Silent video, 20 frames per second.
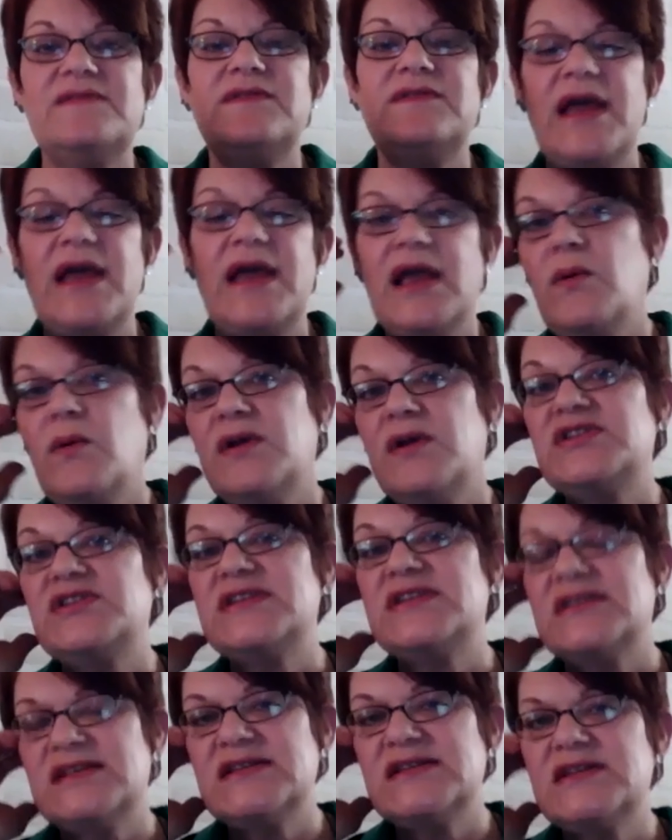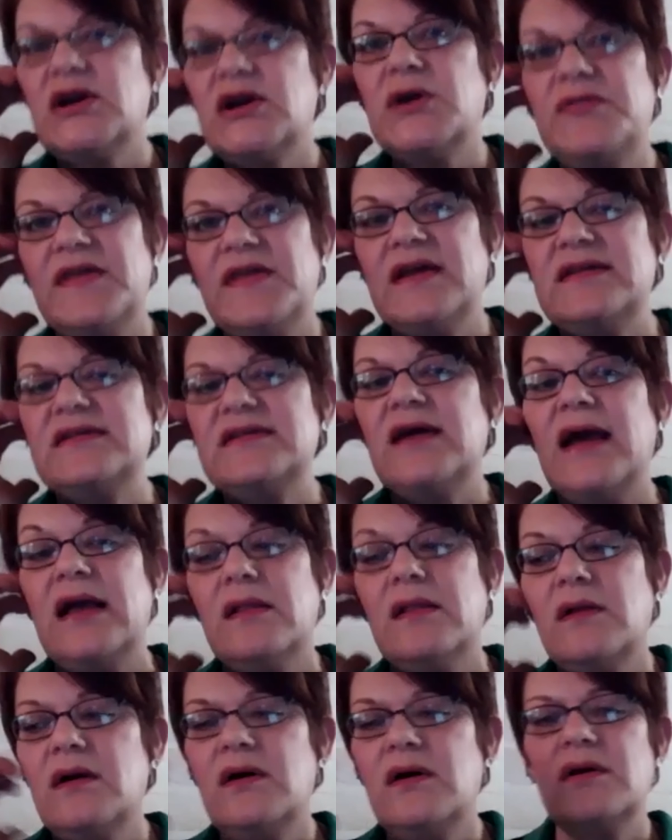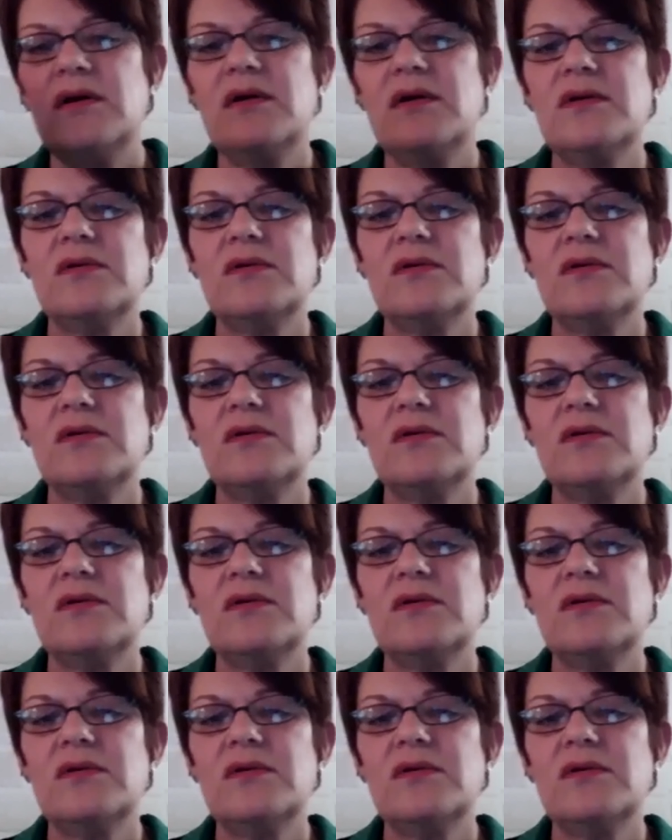language to start that dialogue.